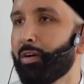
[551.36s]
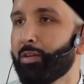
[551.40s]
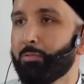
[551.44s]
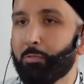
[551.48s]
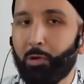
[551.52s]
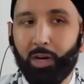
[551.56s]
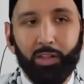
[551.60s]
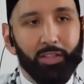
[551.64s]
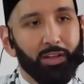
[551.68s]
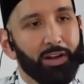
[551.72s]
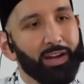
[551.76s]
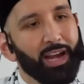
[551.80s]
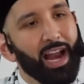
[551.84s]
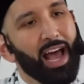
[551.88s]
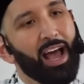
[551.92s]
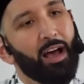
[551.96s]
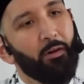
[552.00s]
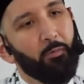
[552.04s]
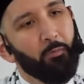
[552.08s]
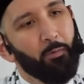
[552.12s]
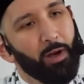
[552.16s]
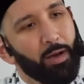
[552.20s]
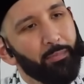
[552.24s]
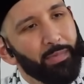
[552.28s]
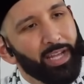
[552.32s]
Were there
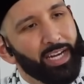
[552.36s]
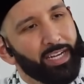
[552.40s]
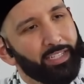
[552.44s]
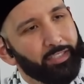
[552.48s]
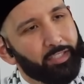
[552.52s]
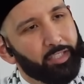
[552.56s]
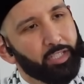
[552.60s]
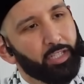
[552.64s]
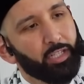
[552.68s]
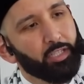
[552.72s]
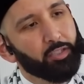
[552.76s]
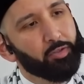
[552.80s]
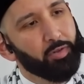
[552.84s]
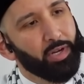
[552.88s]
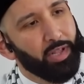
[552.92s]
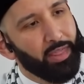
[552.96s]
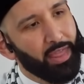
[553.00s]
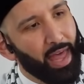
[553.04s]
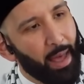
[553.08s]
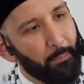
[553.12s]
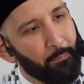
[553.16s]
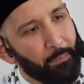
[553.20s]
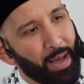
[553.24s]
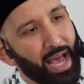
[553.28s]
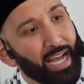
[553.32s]
not women and children
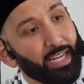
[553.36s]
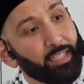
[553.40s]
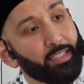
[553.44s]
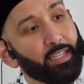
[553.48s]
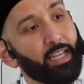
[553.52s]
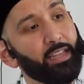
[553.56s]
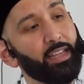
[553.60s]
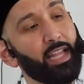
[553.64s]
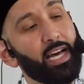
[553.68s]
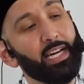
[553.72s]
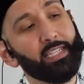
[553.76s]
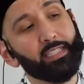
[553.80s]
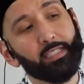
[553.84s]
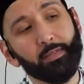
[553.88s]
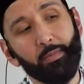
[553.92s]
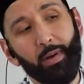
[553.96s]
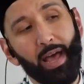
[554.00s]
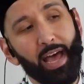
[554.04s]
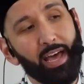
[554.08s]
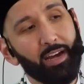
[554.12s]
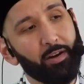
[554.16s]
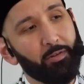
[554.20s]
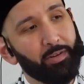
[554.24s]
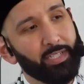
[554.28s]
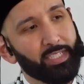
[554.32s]
that begged Allah
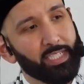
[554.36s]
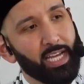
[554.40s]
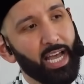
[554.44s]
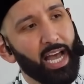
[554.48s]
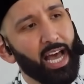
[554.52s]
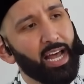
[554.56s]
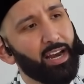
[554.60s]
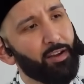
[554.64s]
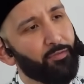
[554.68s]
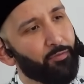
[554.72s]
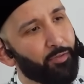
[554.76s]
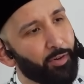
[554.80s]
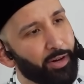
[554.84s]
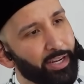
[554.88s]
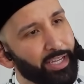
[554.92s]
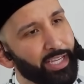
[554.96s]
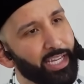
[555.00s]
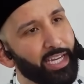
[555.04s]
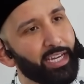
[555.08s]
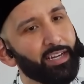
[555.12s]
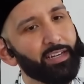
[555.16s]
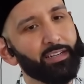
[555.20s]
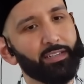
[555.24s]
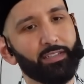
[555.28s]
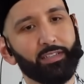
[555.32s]
subhanahu wa ta'ala for
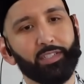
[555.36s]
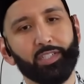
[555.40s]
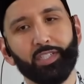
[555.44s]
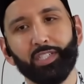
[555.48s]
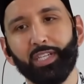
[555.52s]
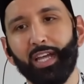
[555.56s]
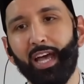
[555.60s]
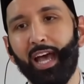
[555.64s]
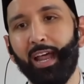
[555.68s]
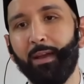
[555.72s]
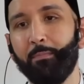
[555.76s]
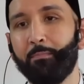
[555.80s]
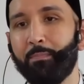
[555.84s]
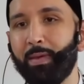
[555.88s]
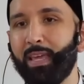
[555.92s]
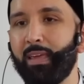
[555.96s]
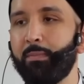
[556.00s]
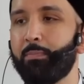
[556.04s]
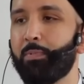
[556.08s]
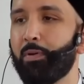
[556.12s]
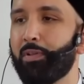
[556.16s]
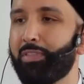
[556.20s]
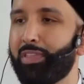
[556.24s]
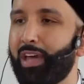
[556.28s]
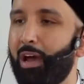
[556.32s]
years, and
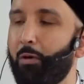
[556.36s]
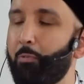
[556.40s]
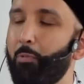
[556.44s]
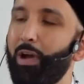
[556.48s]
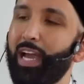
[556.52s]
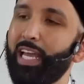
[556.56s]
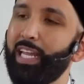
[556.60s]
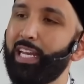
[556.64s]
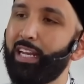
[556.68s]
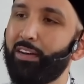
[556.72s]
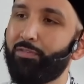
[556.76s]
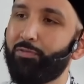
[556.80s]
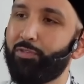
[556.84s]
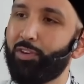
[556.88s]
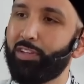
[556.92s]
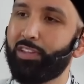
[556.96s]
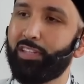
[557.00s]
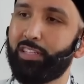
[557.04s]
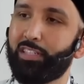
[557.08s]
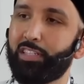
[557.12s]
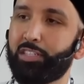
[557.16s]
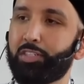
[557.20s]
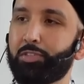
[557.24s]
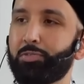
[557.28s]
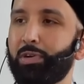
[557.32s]
people that waited for
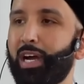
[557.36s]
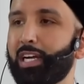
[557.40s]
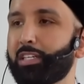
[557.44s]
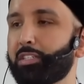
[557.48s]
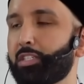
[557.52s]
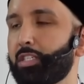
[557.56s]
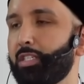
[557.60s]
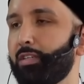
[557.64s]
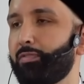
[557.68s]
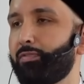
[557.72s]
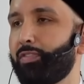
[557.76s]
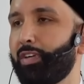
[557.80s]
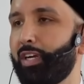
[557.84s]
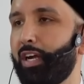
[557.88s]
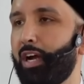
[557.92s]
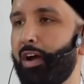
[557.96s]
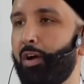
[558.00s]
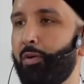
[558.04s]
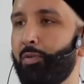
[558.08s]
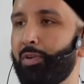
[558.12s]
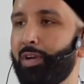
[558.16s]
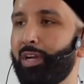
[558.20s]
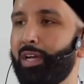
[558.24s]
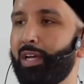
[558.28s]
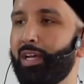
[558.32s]
the destruction of
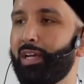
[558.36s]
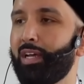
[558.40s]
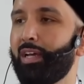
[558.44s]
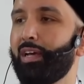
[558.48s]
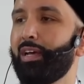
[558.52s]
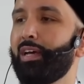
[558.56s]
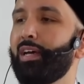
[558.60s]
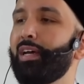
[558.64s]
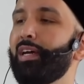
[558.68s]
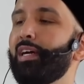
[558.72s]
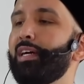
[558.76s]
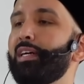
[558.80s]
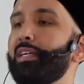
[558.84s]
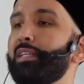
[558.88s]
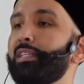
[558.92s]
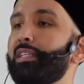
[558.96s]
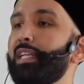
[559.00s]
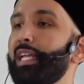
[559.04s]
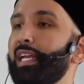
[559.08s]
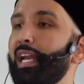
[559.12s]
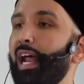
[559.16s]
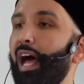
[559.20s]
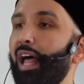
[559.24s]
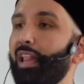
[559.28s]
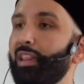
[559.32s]
Fir'aun?
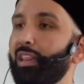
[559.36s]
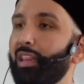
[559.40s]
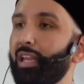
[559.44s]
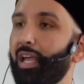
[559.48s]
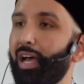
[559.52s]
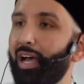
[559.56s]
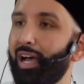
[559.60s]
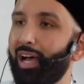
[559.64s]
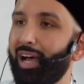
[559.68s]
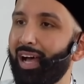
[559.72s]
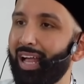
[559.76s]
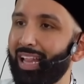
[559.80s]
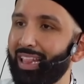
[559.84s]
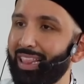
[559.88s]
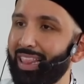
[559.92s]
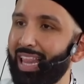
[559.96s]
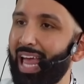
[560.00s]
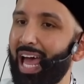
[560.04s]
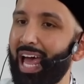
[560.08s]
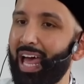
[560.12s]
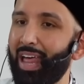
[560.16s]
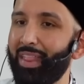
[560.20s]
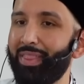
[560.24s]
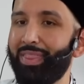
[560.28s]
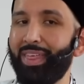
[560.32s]
Did Allah
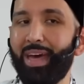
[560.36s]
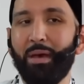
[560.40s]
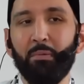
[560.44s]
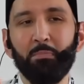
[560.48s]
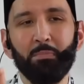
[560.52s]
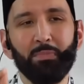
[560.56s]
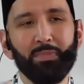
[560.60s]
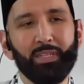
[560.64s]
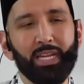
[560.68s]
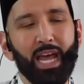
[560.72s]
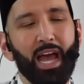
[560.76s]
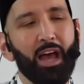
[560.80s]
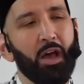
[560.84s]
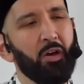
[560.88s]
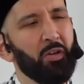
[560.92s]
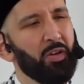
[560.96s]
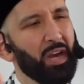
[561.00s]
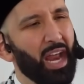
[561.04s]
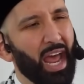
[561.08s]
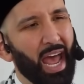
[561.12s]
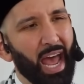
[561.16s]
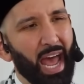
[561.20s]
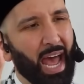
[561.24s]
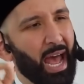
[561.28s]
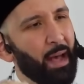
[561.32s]
let them
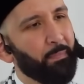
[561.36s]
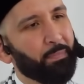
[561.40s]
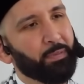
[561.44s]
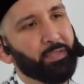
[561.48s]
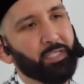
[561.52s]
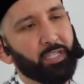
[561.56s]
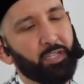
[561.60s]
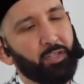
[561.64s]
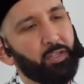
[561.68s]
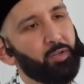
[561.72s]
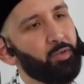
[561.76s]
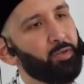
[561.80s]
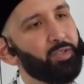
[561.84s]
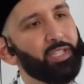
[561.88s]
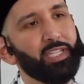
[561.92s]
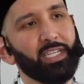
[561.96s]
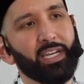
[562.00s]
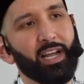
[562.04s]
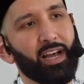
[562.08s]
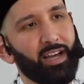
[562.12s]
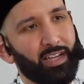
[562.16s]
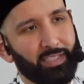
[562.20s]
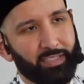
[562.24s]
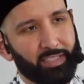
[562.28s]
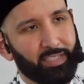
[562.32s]
down? Absolutely
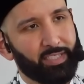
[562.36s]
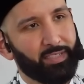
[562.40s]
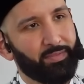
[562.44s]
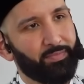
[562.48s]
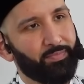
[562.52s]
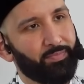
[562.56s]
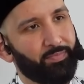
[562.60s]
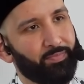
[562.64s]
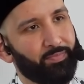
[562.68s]
not.